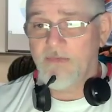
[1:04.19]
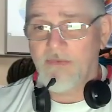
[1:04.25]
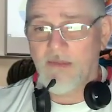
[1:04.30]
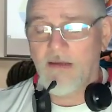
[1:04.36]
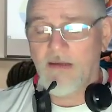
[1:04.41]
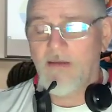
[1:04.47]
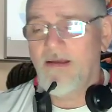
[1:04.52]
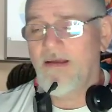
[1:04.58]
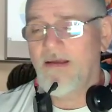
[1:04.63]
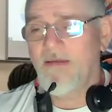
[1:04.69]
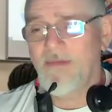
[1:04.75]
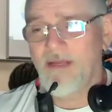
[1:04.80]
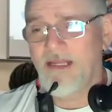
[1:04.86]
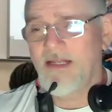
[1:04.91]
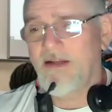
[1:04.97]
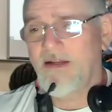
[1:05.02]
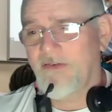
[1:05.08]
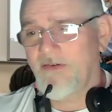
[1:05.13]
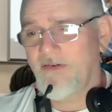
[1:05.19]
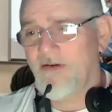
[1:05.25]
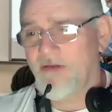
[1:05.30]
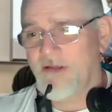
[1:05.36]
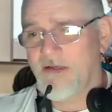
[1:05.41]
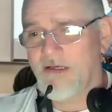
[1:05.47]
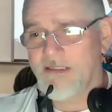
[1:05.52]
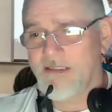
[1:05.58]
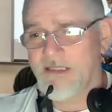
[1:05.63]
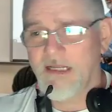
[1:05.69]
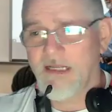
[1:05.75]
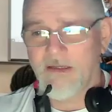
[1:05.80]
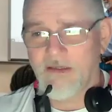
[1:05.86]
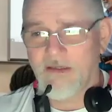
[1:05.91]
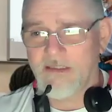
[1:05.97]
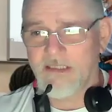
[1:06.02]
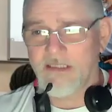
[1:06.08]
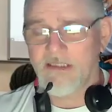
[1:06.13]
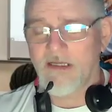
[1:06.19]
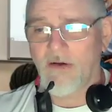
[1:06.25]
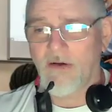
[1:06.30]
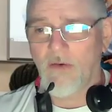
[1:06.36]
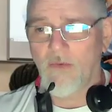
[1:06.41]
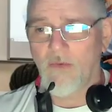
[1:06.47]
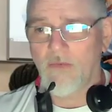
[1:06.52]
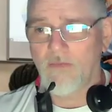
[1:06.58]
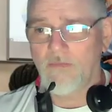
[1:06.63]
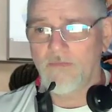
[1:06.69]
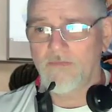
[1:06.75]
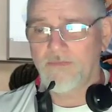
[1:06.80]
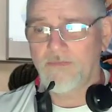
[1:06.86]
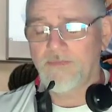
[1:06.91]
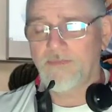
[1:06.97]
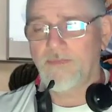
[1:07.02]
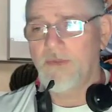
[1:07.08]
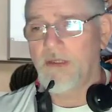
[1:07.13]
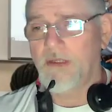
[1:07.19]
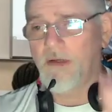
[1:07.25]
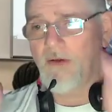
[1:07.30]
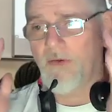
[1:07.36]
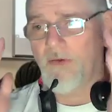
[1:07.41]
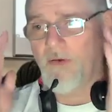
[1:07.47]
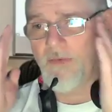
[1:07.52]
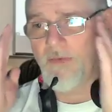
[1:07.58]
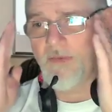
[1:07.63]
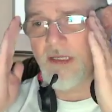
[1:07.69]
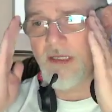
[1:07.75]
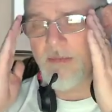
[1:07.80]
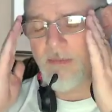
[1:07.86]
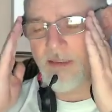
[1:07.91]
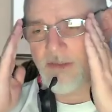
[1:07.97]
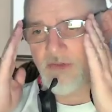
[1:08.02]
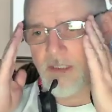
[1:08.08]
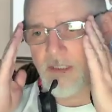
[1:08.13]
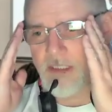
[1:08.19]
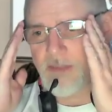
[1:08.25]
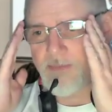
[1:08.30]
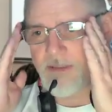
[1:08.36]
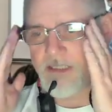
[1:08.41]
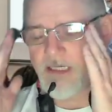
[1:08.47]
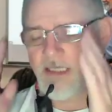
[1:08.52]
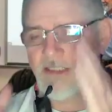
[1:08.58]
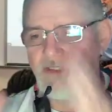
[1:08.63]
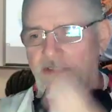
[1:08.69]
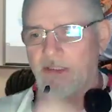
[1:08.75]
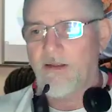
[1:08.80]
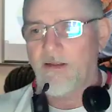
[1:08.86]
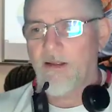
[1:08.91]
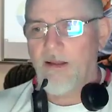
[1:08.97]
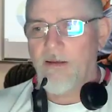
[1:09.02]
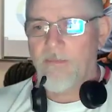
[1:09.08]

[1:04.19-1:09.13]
Now, I mean, overall, you can say it looks at the whole thing about transportation,